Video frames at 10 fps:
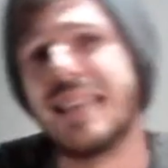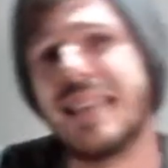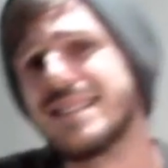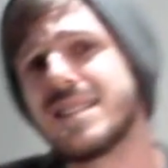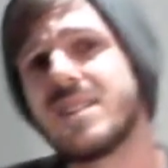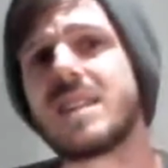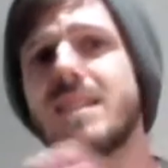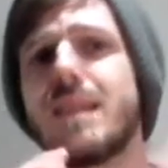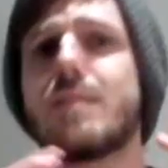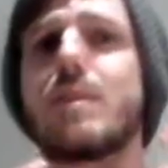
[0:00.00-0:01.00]
you start
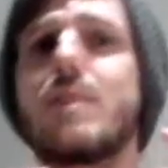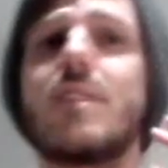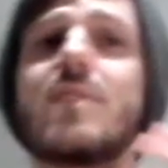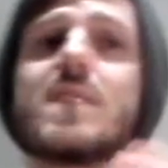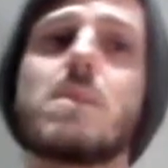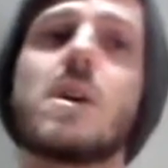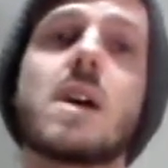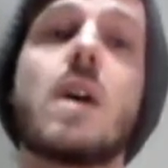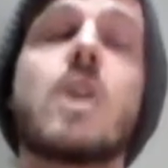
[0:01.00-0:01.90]
getting that 350 mark.